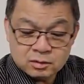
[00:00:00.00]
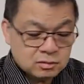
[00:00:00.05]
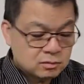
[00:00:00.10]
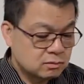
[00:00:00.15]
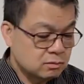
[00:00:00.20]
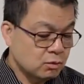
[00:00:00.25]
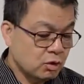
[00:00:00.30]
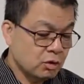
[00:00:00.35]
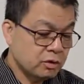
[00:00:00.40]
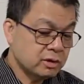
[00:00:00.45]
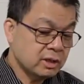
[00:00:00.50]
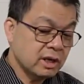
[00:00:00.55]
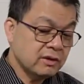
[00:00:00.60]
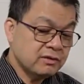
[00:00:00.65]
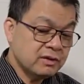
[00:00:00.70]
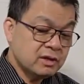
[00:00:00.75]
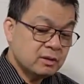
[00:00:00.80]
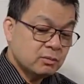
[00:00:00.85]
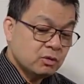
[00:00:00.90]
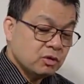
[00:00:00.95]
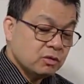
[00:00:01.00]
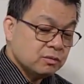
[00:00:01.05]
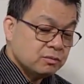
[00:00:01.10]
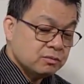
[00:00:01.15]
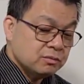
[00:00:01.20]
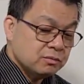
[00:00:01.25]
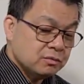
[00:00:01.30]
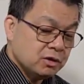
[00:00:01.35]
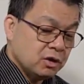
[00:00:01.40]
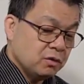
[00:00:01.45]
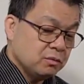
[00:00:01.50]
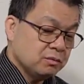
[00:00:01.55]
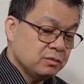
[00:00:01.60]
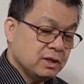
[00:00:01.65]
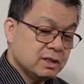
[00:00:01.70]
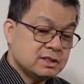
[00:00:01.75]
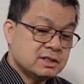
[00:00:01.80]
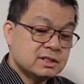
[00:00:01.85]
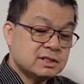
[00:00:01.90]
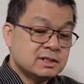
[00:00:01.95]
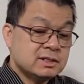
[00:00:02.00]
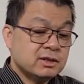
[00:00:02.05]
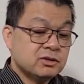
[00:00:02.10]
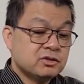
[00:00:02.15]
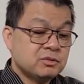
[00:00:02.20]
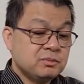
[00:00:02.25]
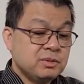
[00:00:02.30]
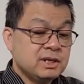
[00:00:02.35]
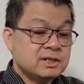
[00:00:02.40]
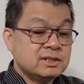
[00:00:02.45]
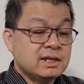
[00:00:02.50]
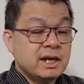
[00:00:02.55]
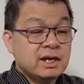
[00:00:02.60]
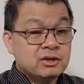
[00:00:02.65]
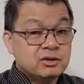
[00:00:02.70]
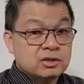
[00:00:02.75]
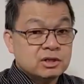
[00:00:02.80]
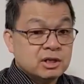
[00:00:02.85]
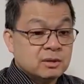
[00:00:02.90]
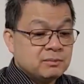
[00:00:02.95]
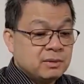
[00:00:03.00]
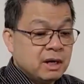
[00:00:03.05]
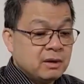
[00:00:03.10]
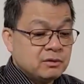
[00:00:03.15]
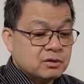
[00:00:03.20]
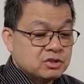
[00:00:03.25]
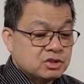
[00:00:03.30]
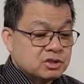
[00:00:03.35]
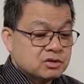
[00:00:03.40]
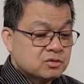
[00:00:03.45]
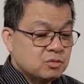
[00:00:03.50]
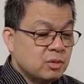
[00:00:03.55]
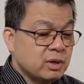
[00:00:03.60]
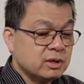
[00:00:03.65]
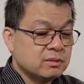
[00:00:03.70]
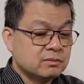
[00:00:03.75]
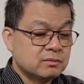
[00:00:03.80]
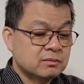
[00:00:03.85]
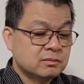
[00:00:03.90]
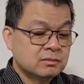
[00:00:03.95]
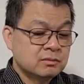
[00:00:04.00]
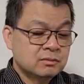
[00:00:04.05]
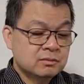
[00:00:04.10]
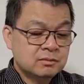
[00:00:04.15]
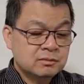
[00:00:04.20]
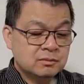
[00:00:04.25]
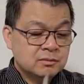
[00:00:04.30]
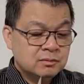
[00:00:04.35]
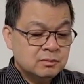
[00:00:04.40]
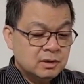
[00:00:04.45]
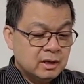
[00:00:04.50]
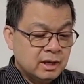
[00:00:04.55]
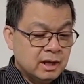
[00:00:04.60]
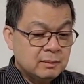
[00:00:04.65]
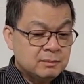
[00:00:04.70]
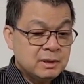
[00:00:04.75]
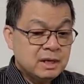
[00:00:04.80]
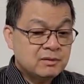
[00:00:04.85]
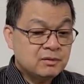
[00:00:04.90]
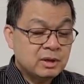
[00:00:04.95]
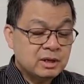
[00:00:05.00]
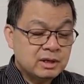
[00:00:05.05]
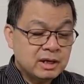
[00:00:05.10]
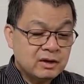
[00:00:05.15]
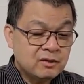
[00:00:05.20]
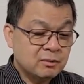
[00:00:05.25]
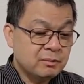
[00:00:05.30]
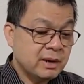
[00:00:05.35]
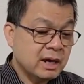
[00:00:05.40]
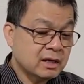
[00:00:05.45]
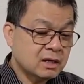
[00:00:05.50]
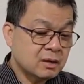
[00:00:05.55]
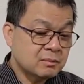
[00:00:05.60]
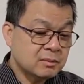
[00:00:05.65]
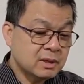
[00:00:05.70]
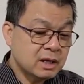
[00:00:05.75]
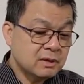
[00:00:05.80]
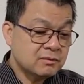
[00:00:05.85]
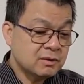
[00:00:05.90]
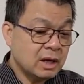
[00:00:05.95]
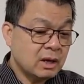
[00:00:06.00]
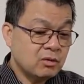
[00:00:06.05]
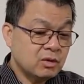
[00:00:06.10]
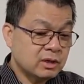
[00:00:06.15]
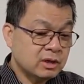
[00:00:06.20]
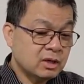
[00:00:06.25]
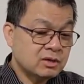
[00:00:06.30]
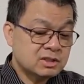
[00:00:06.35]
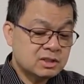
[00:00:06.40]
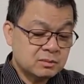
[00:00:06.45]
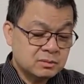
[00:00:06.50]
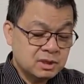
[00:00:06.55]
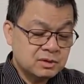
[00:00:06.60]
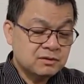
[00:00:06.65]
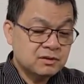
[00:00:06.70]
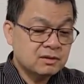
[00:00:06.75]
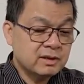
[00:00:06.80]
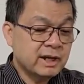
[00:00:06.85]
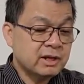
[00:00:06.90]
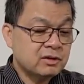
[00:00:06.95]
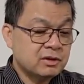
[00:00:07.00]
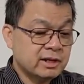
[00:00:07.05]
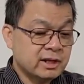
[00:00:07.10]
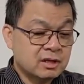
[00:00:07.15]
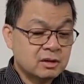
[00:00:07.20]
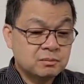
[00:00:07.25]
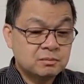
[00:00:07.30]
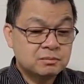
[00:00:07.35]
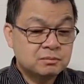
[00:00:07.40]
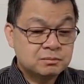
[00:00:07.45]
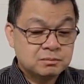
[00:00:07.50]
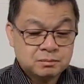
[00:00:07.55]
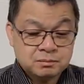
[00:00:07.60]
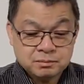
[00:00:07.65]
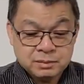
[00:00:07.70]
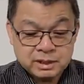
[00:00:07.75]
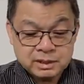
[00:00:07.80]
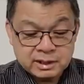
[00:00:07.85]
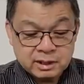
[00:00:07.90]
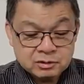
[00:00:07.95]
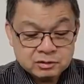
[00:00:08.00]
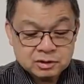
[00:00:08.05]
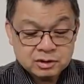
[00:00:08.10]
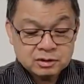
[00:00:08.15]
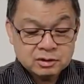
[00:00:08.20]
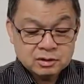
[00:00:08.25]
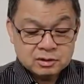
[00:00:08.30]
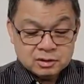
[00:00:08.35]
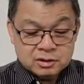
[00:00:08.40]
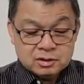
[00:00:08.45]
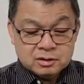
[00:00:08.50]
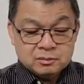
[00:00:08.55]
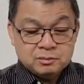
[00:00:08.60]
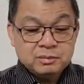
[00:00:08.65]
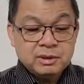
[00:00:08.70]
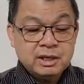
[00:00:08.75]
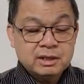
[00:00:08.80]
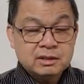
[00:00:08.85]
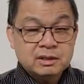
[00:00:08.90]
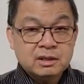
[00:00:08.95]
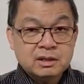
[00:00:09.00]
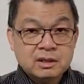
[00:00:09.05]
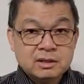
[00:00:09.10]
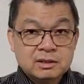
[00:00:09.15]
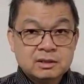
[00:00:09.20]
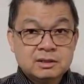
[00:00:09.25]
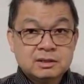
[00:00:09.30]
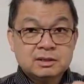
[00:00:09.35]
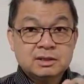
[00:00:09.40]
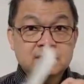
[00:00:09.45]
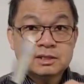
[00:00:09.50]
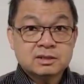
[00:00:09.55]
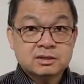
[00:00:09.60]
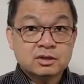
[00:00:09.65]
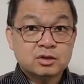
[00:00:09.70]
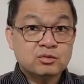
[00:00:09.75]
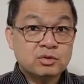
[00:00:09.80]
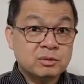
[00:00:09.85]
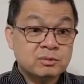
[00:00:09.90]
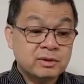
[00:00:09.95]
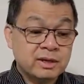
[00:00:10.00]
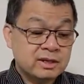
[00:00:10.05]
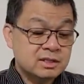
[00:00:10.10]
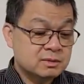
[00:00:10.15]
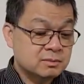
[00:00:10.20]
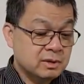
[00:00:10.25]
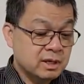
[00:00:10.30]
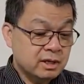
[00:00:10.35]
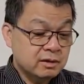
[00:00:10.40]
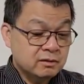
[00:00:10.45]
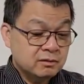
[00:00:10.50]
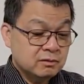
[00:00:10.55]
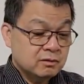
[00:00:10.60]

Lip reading: Mora knife anymore? No, it's just another piece. I could get by with just one. And maybe if I have a backup knife, I will carry something even lighter, like a bug out, but this could replace my